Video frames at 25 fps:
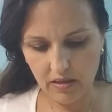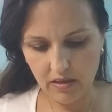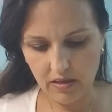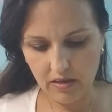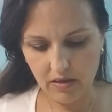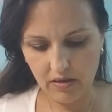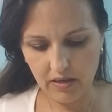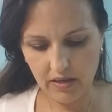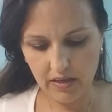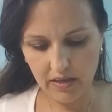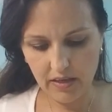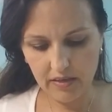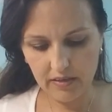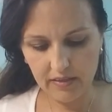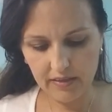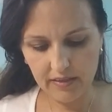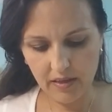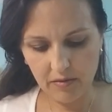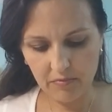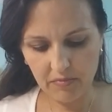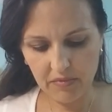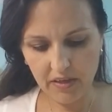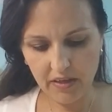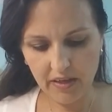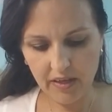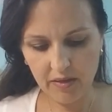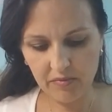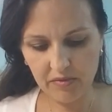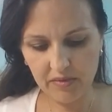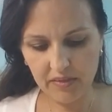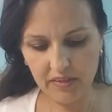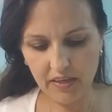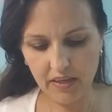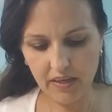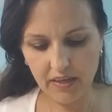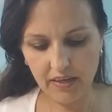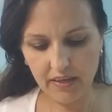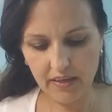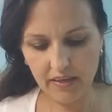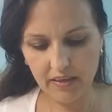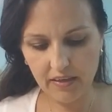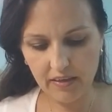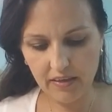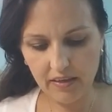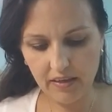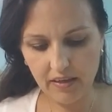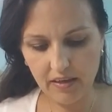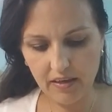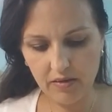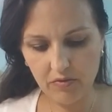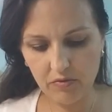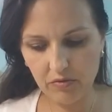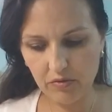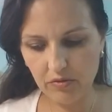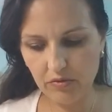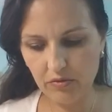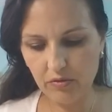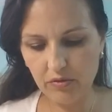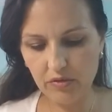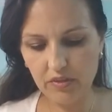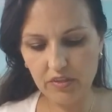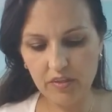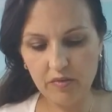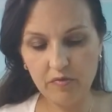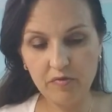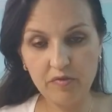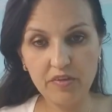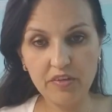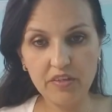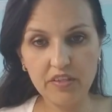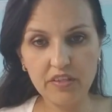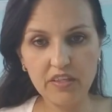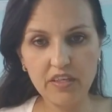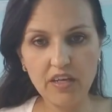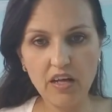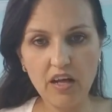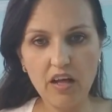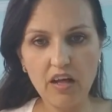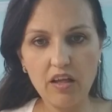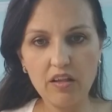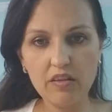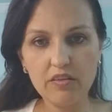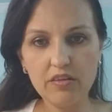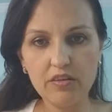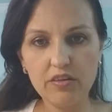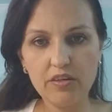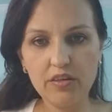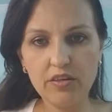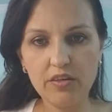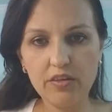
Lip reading: Okay, sometimes I will do a different color.